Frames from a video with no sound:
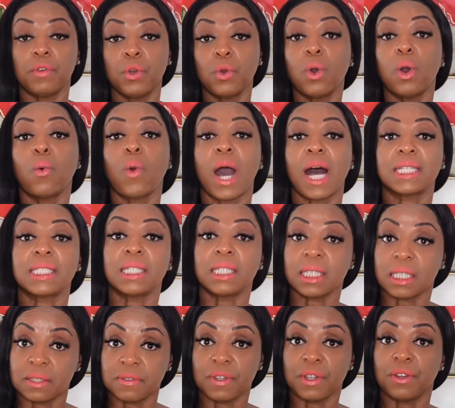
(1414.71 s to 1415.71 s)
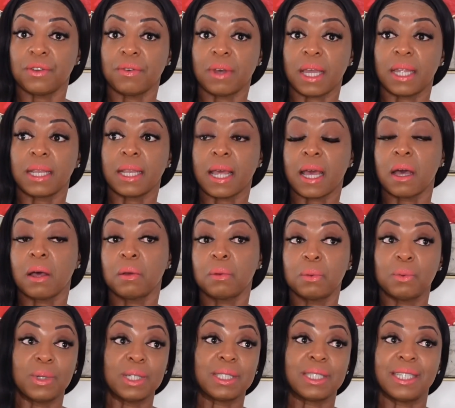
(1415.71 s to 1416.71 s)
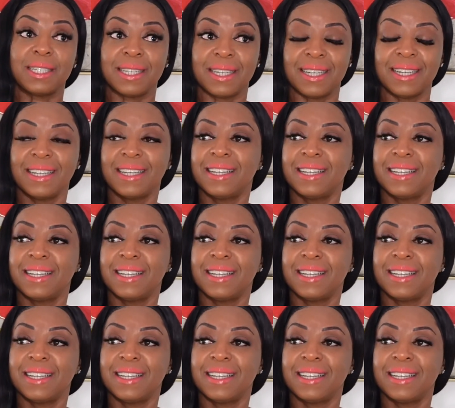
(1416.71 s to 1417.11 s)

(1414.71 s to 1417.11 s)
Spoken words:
you are watching this video right now, which